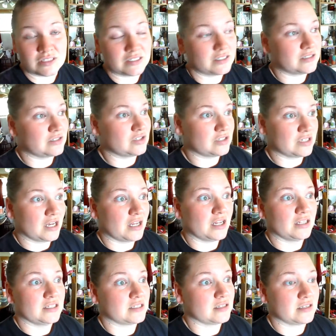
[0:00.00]
This
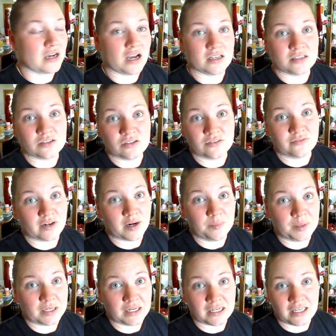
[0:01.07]
is a hostile
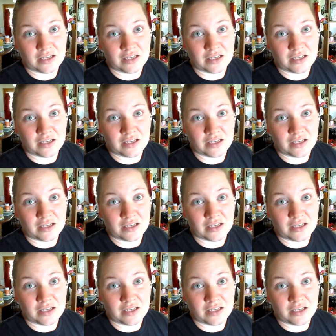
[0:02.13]
environment.